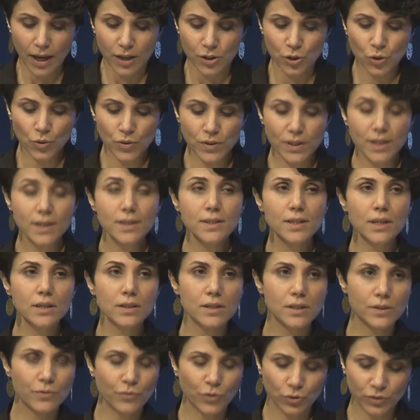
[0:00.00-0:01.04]
So since
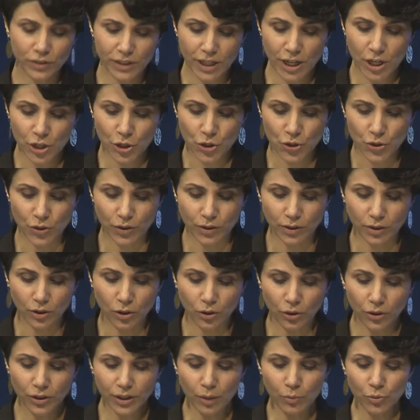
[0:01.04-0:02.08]
its foundation, the
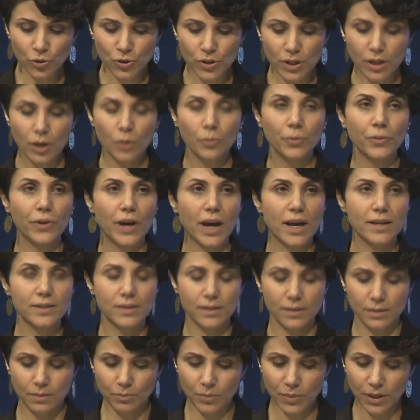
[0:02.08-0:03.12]
Colonial Museum
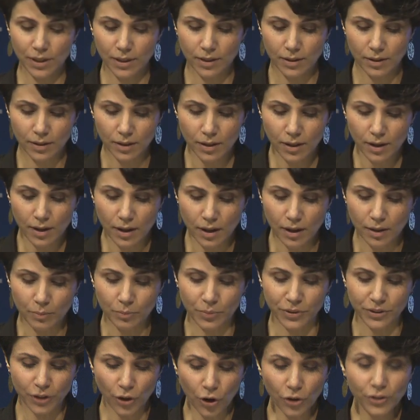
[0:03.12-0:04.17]
has been
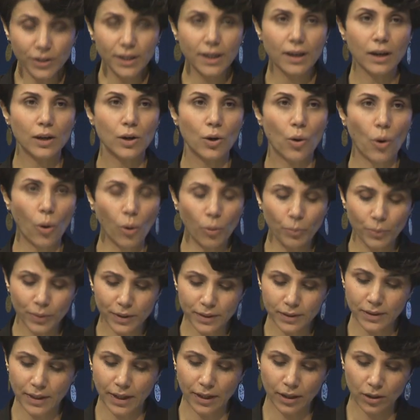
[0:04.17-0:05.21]
periodically
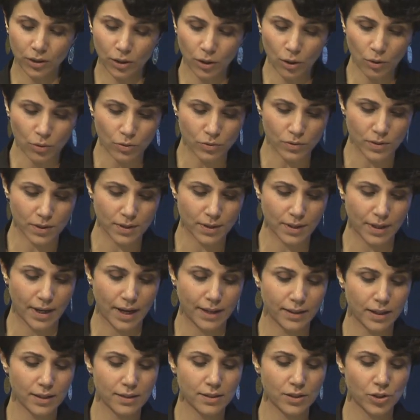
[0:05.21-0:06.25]
opened and closed
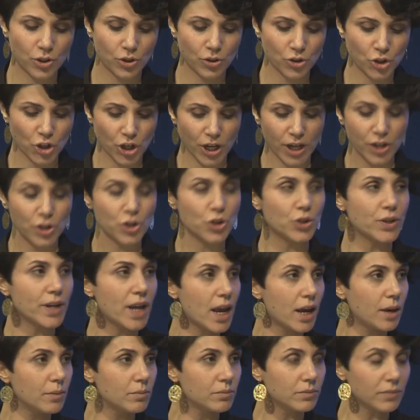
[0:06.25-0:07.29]
and has changed
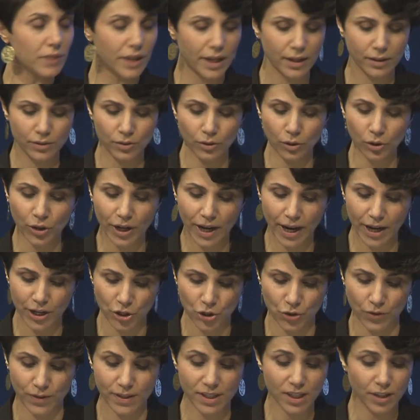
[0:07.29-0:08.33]
name and
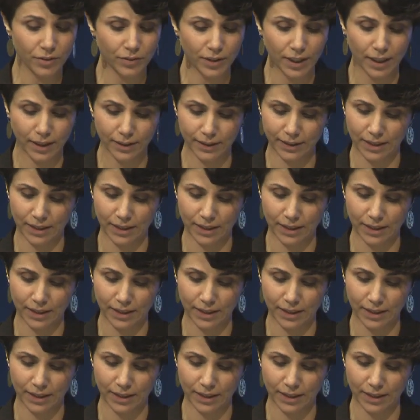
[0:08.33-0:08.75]
location several